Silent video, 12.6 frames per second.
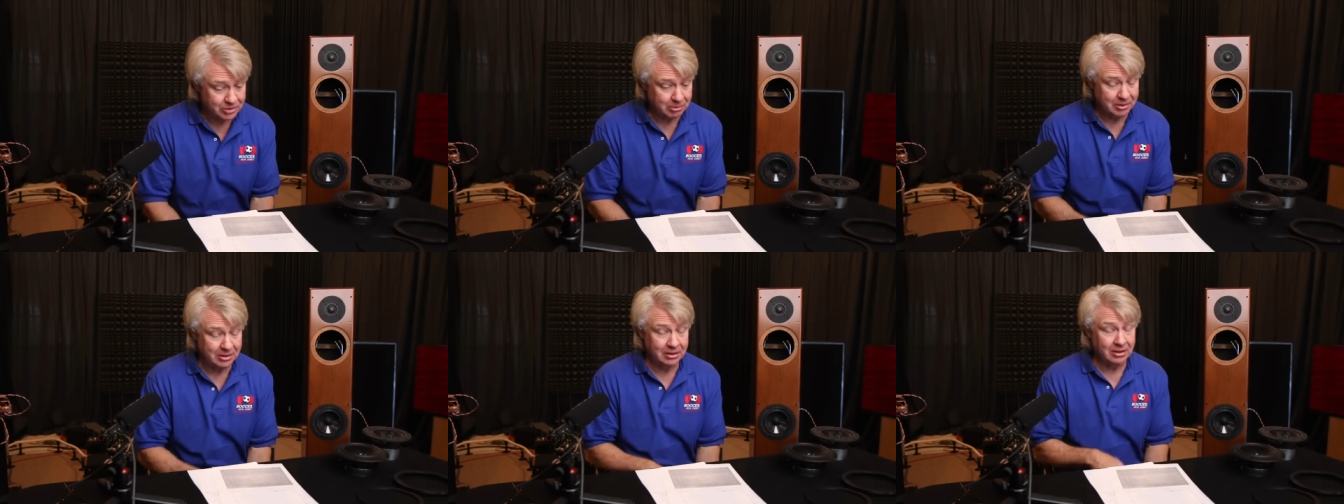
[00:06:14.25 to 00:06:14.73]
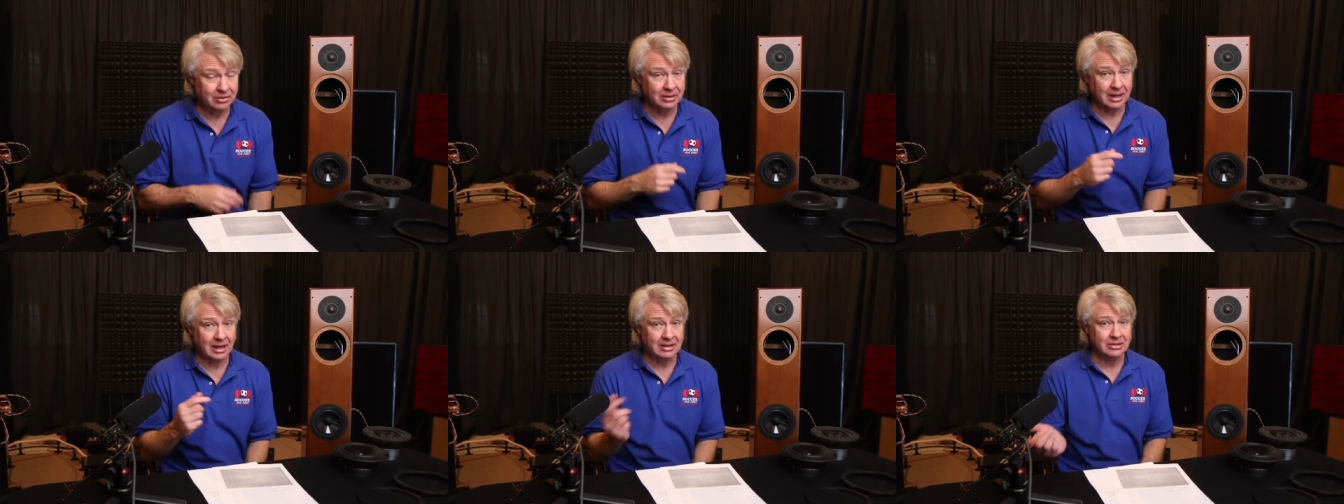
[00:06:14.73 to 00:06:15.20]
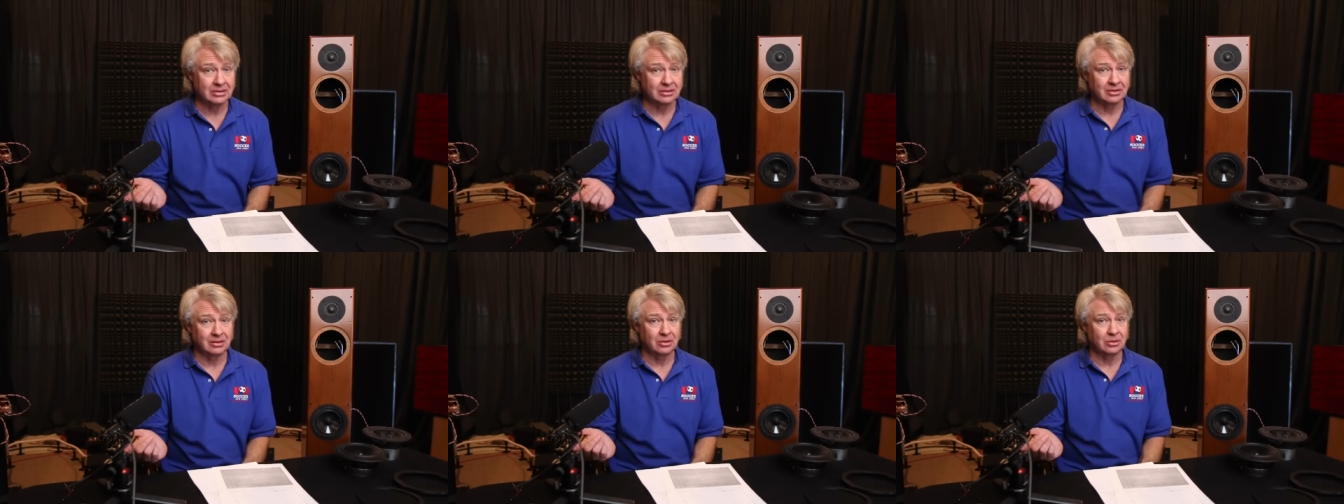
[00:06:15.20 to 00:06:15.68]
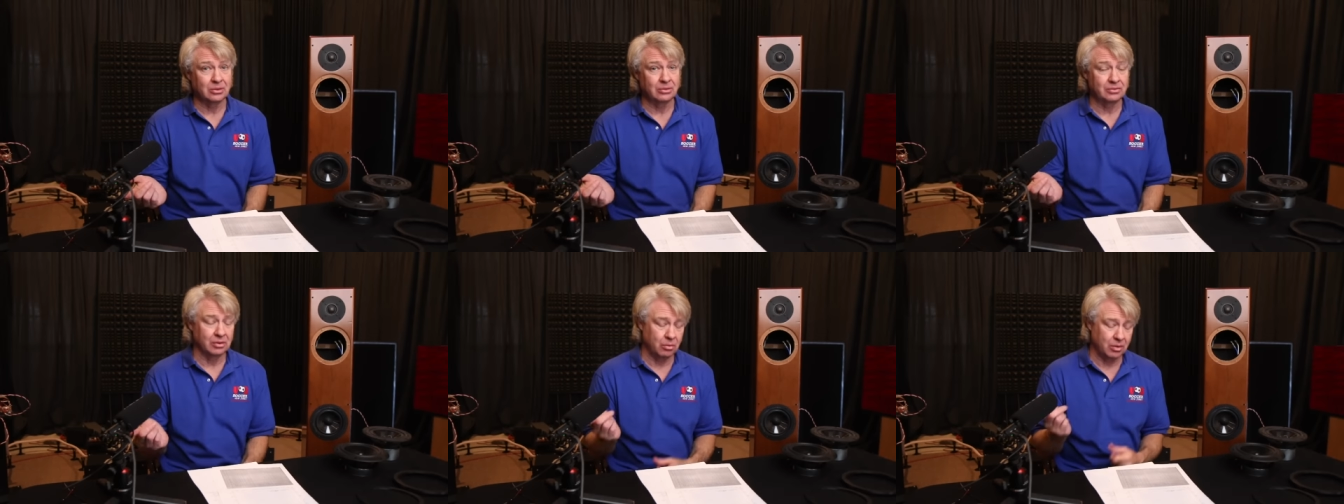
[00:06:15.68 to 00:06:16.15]
some of the other guys
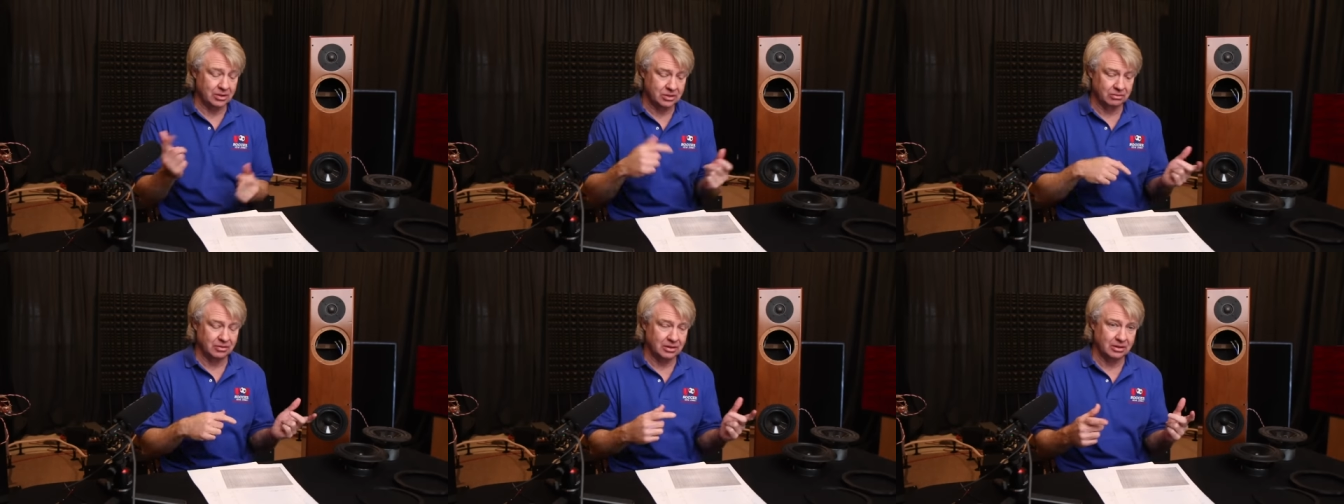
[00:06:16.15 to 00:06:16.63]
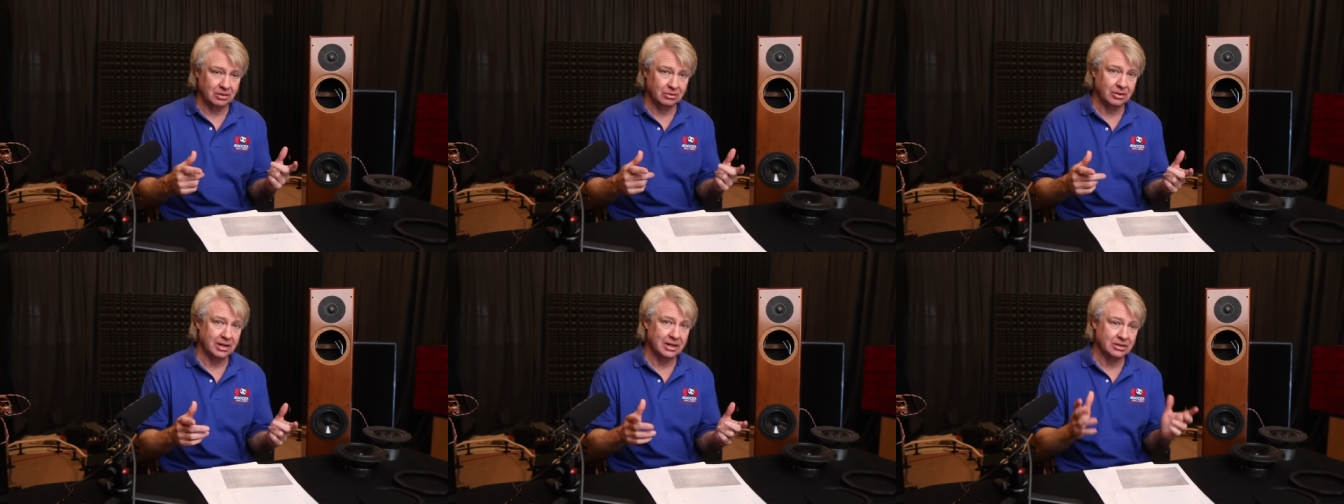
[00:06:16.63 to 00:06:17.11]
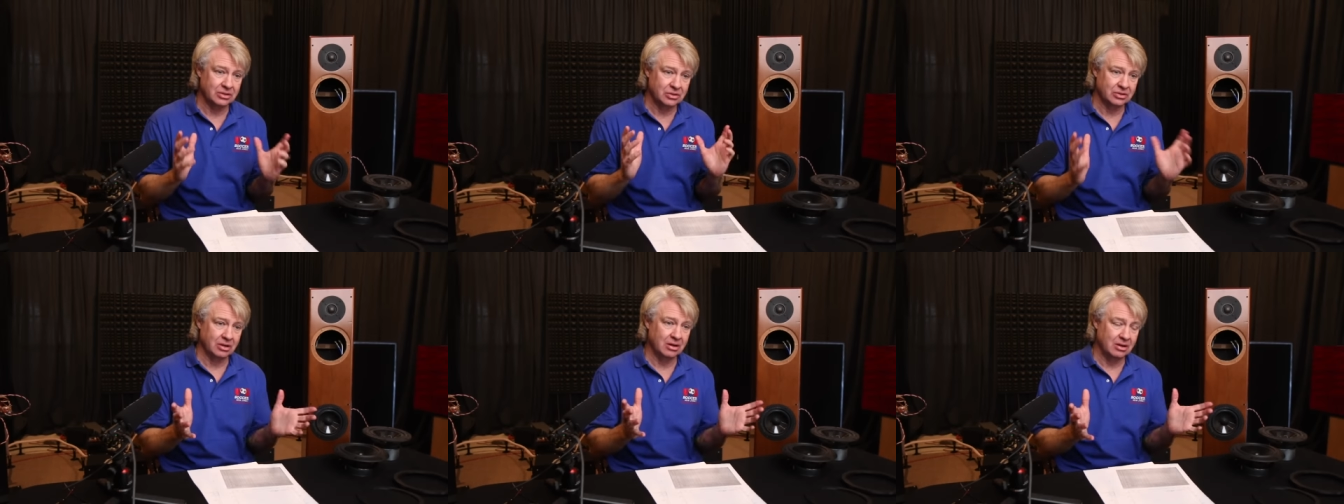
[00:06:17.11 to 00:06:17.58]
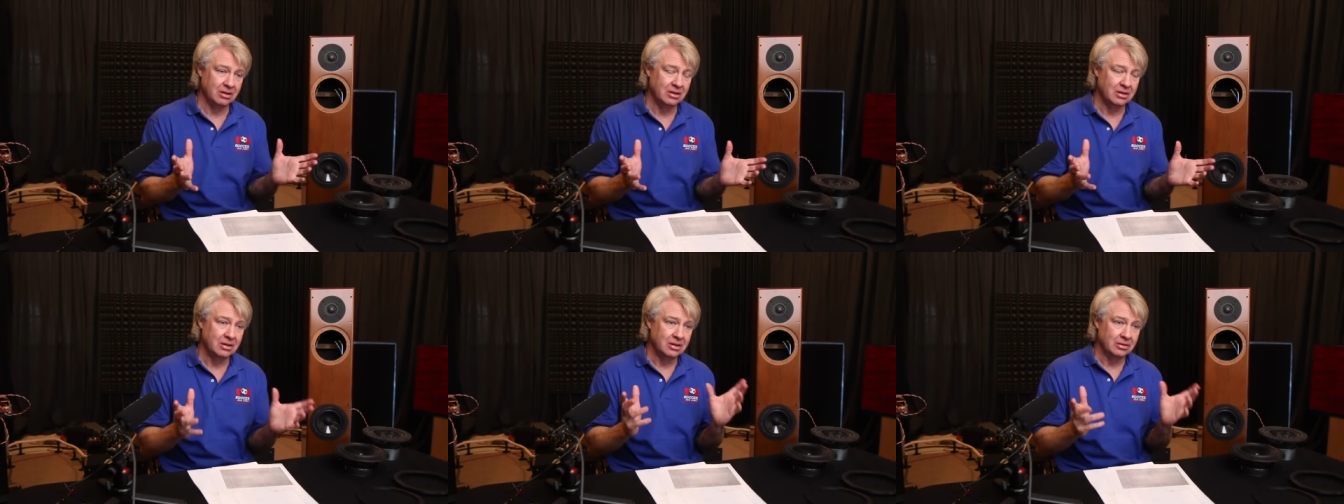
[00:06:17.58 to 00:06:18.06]
who watched the video and saw
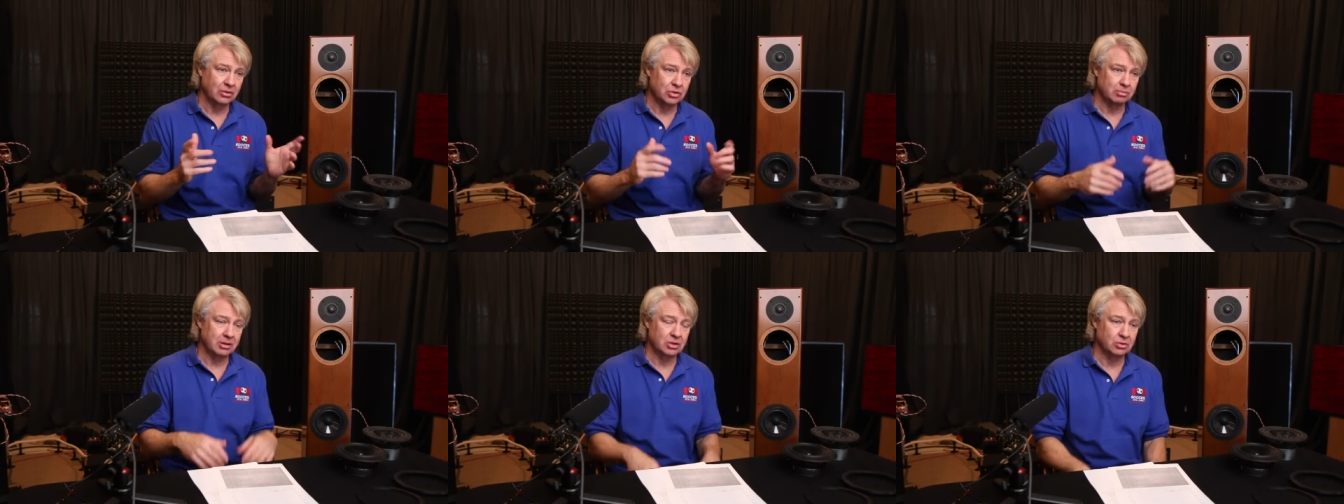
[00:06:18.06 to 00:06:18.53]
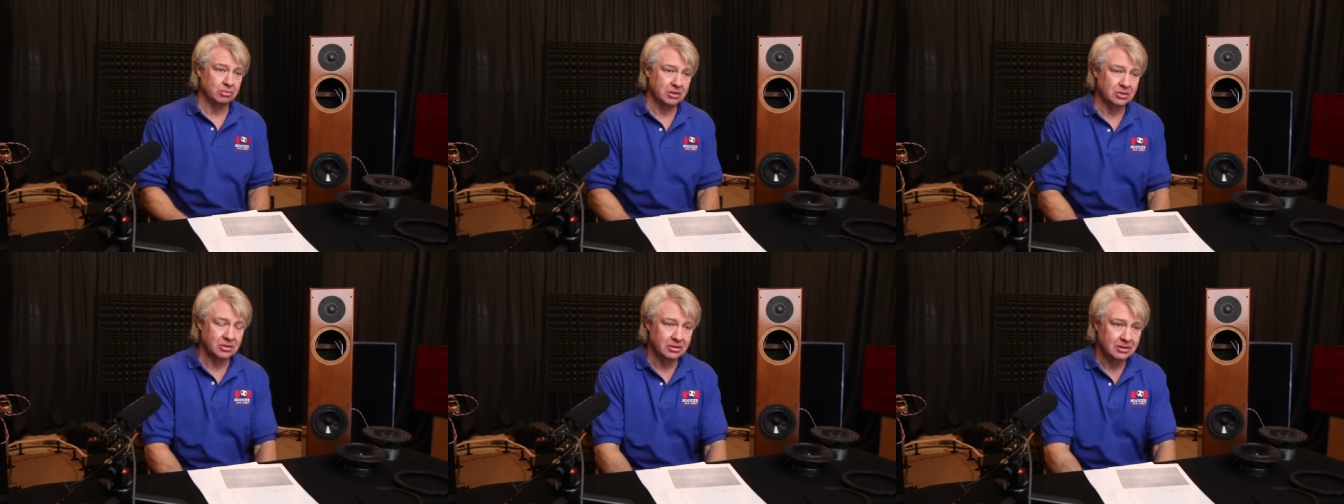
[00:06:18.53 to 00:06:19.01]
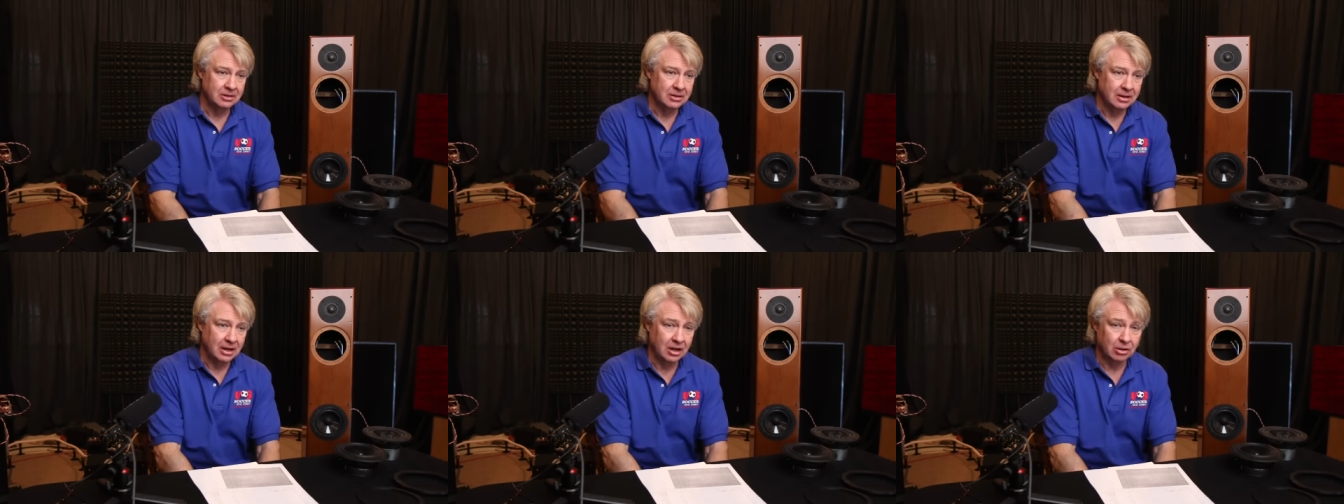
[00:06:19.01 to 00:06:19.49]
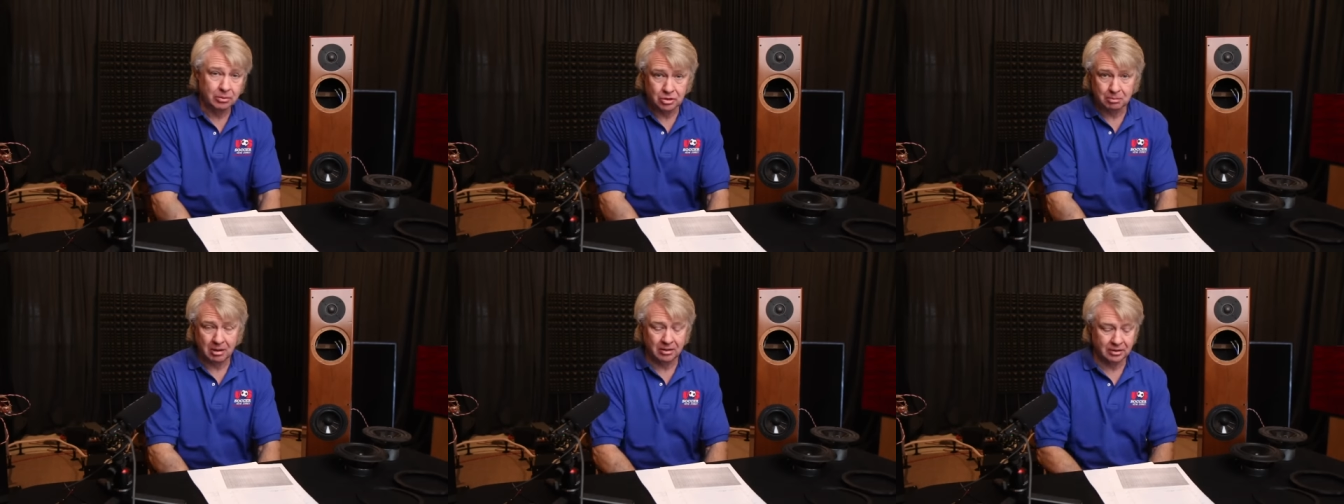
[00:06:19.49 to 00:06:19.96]
those measurements uh,
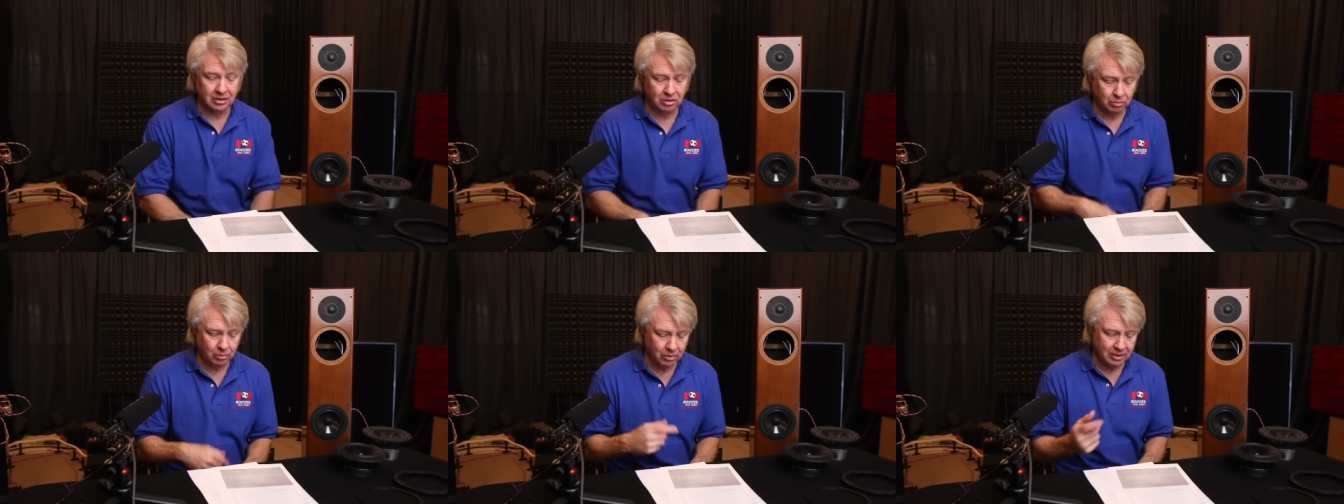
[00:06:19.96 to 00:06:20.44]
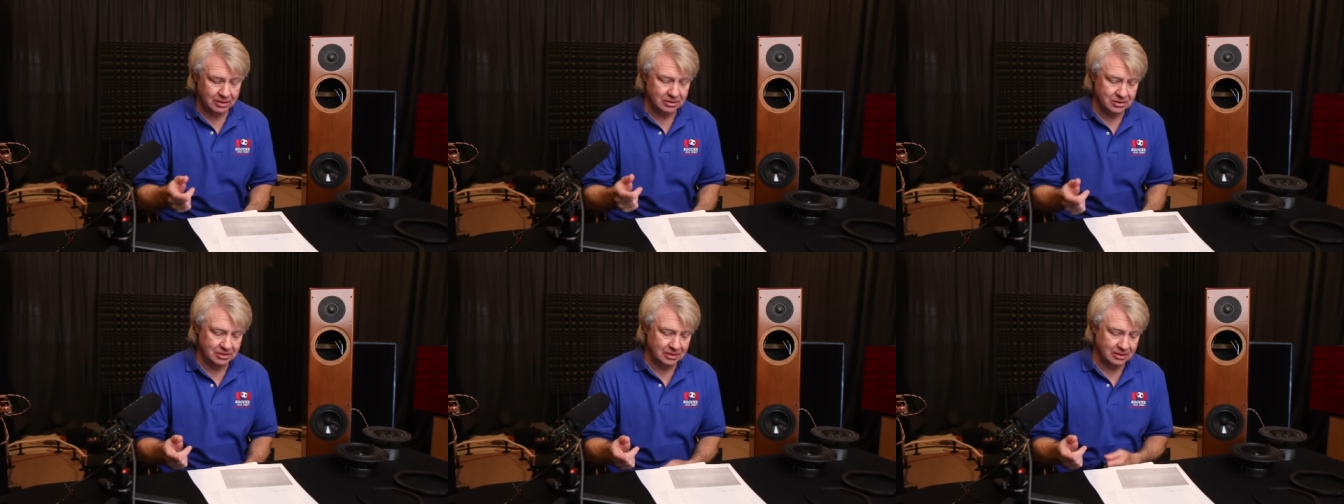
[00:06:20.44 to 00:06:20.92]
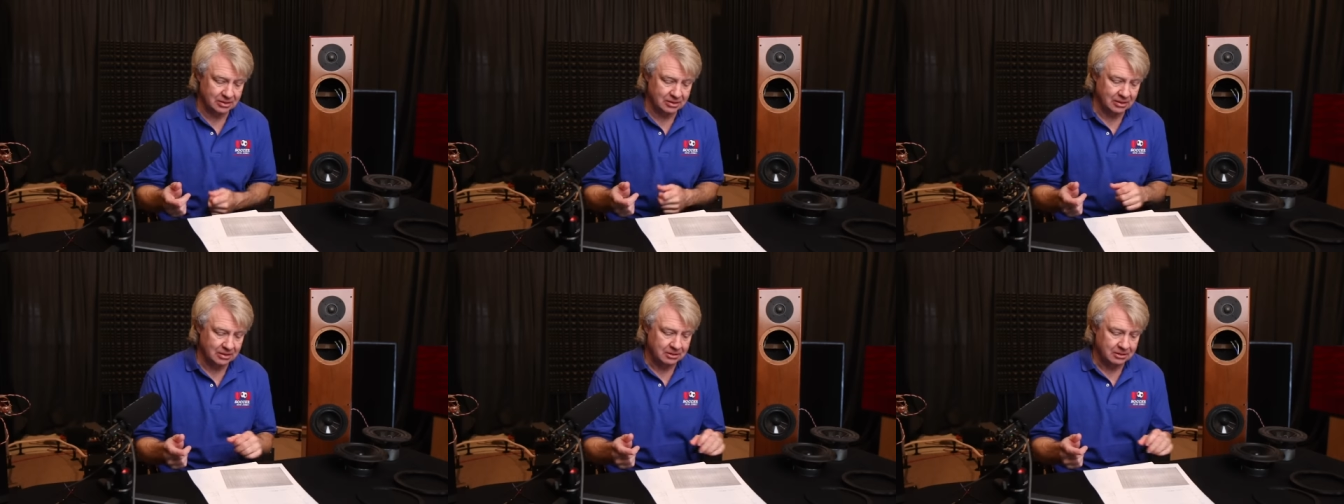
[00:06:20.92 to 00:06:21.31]
responded, and one sent